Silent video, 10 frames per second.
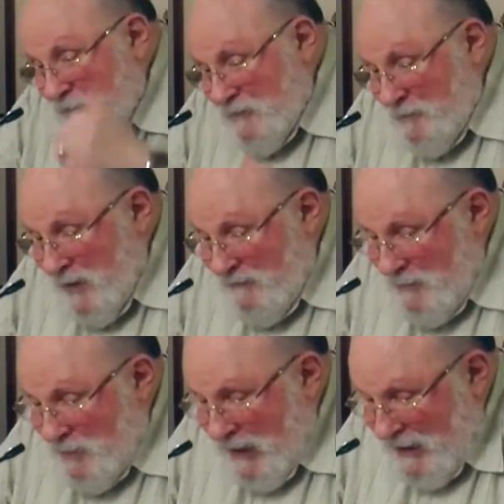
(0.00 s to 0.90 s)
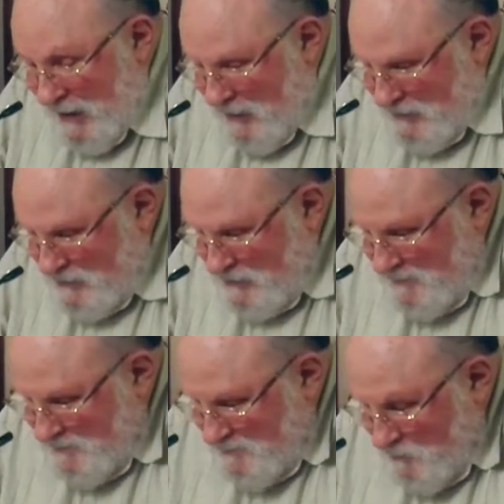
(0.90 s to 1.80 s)
from everybody else.
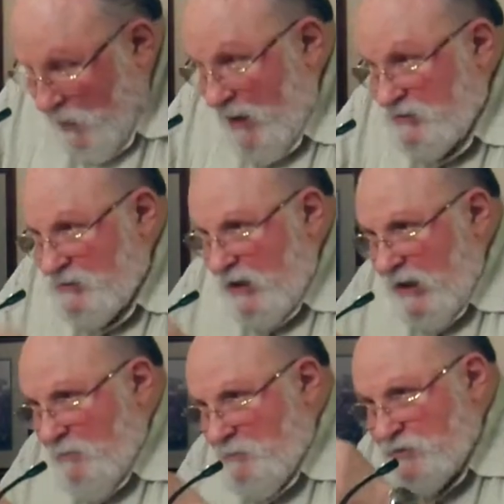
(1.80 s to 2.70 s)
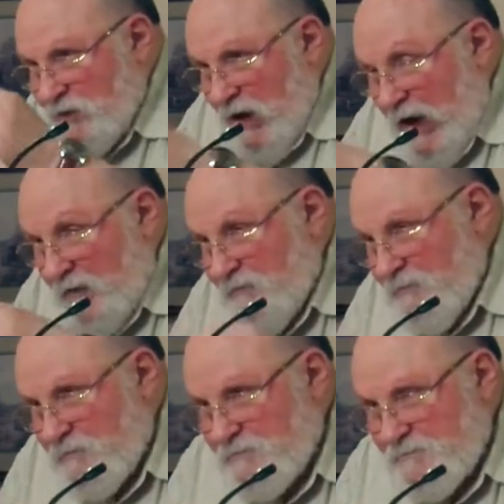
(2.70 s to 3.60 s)
Why? Because in him was
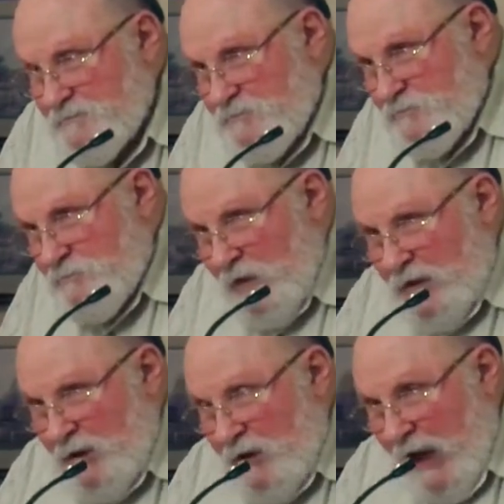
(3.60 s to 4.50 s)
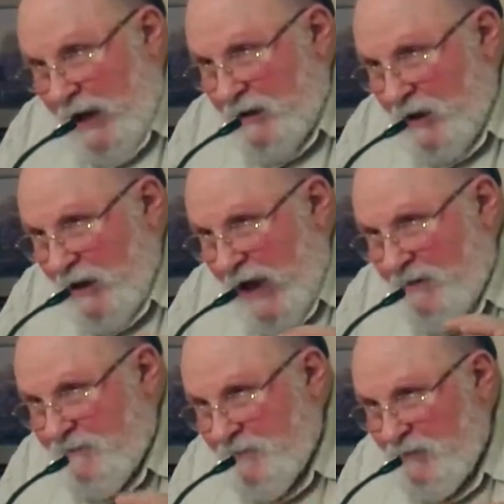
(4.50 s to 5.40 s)
life, and the and the
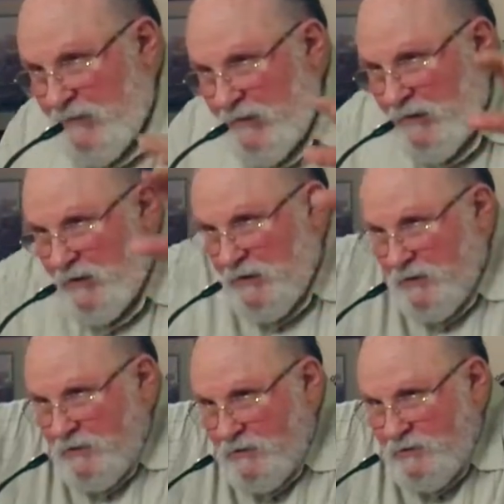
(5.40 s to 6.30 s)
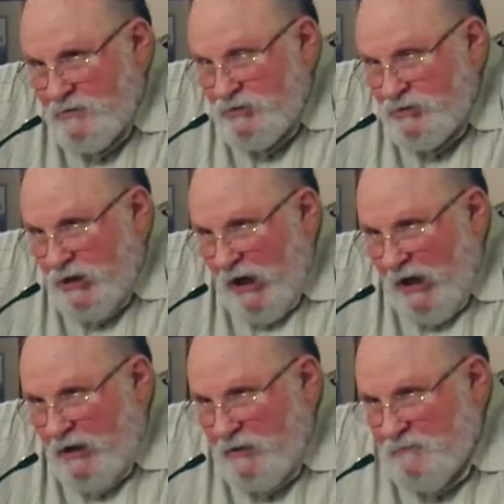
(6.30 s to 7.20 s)
life
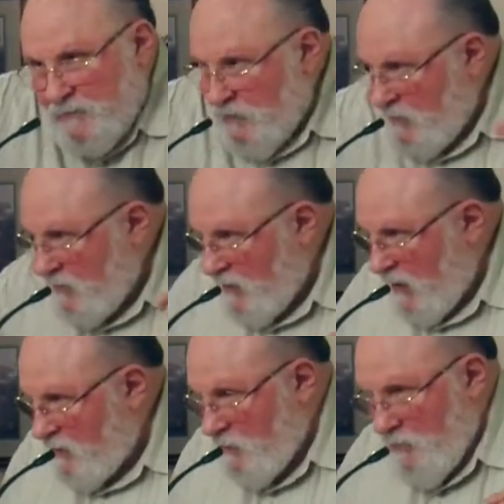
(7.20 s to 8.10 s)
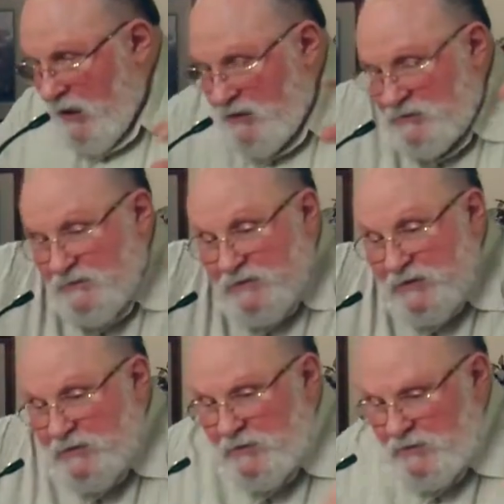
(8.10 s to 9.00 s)
shined forth like the rays of
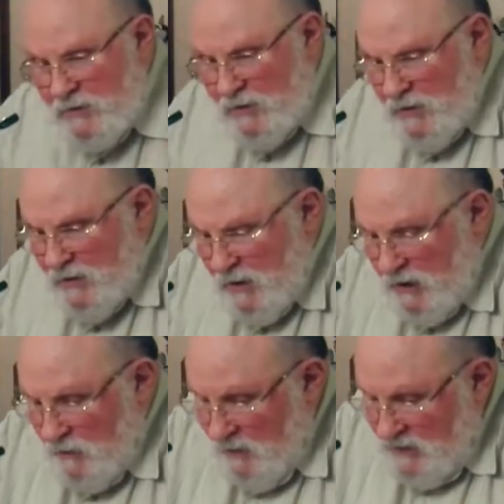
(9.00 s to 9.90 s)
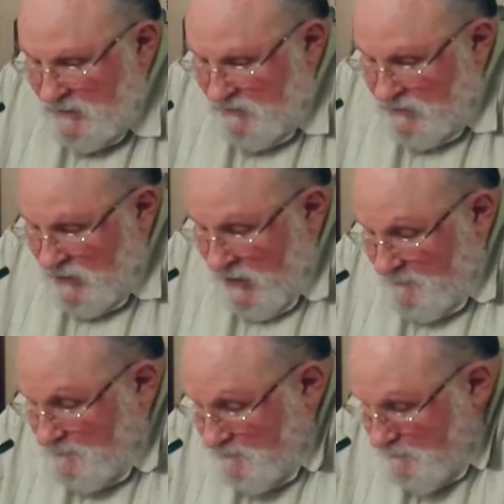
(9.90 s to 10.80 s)
a like the rays of a sun.